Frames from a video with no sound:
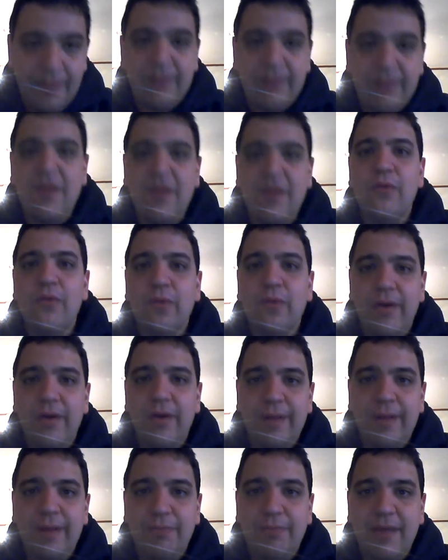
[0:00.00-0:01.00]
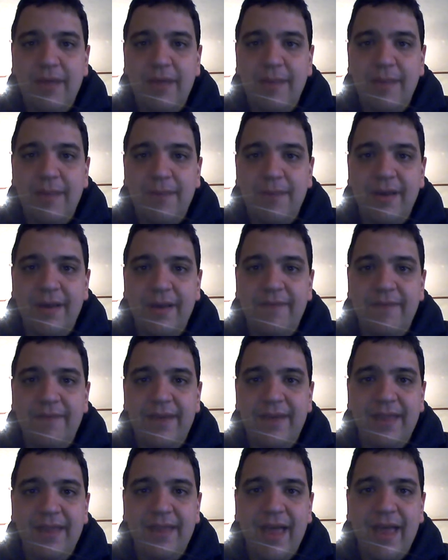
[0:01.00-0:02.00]
But don't worry, playbook of
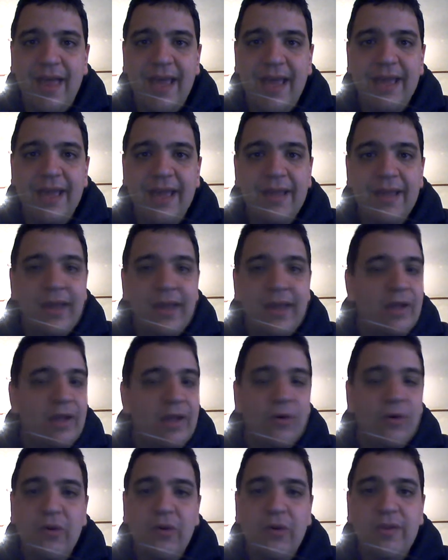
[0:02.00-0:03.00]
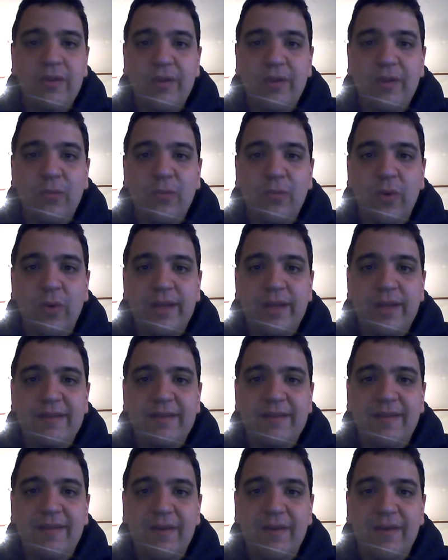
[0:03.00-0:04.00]
Eli. You're only one
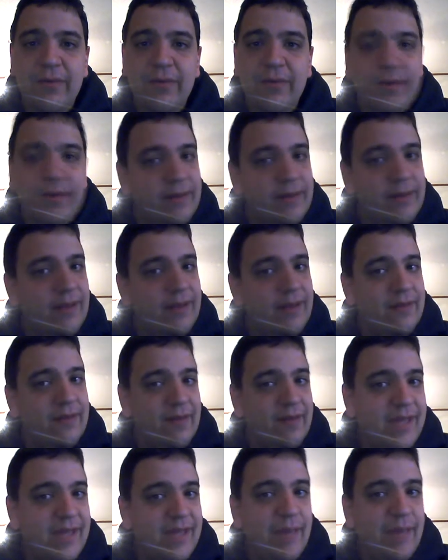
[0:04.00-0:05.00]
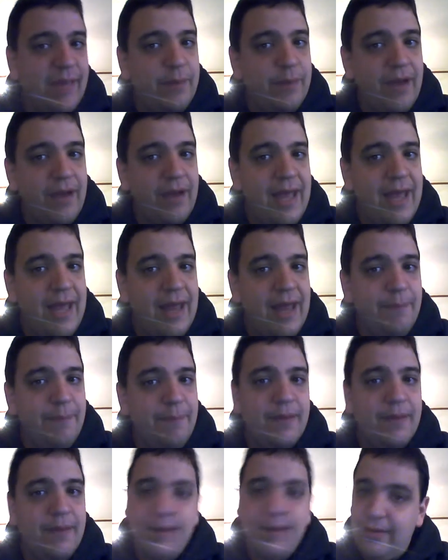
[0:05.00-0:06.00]
and two, so keep your head
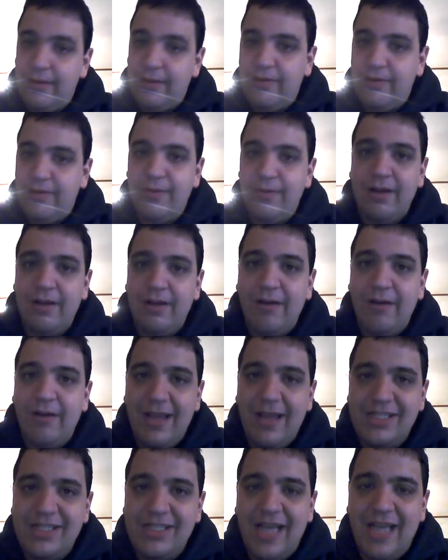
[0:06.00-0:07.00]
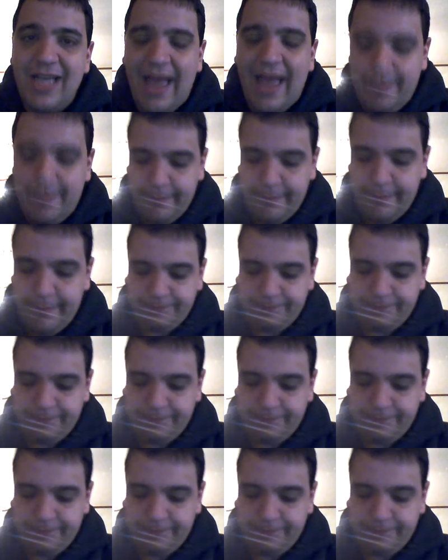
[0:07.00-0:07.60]
up you're doing a great job.